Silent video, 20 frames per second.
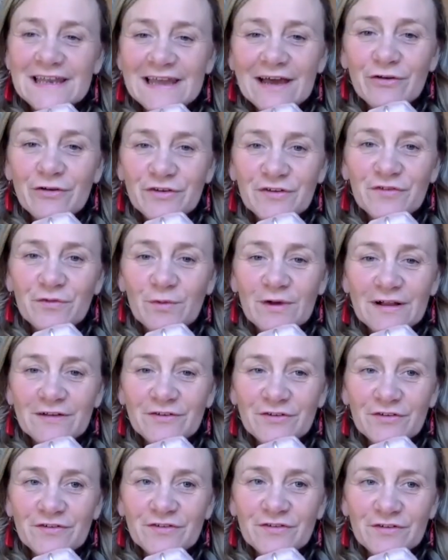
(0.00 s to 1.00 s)
loud as well,
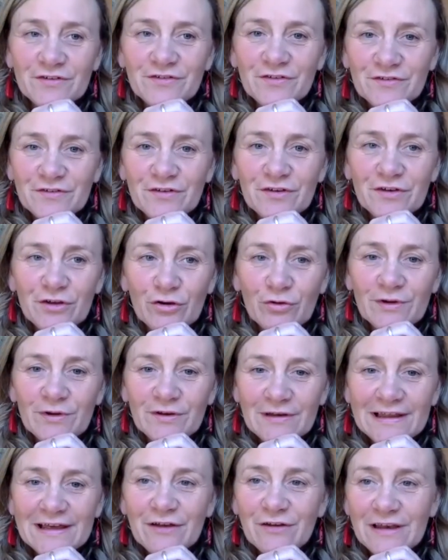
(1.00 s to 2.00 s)
just to know
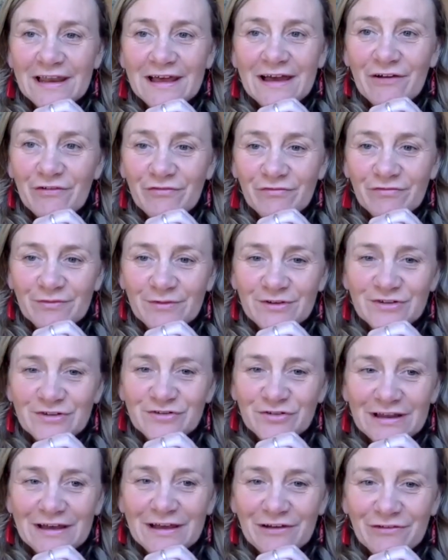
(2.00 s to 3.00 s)
we're loud laugh. We
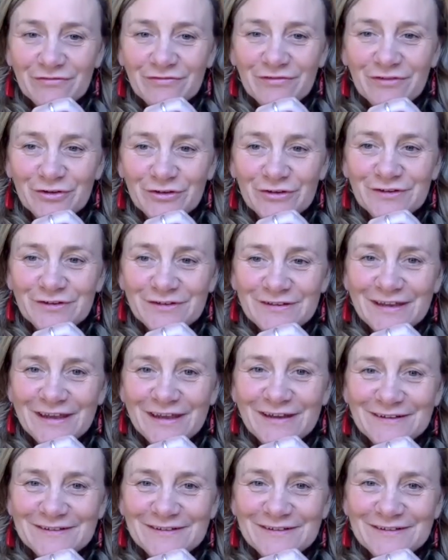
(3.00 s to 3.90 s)
should laugh, good, yeah.